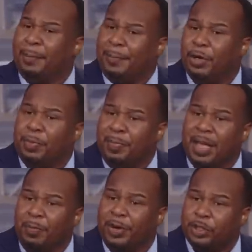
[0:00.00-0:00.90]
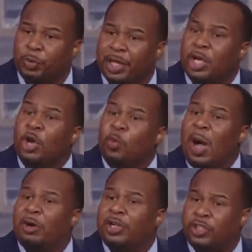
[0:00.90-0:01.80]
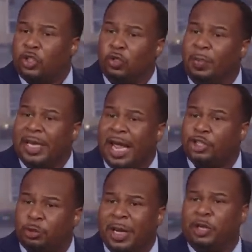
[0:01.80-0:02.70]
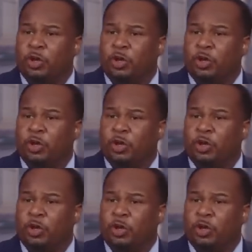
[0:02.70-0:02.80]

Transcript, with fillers: and built memories with while consuming that treat.